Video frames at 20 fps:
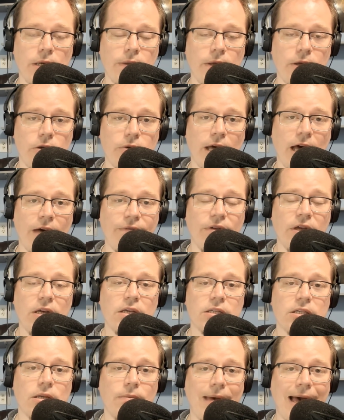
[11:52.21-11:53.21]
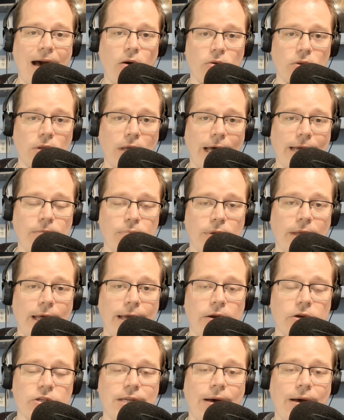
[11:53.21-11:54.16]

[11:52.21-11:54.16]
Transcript: And then you'd have some outline players.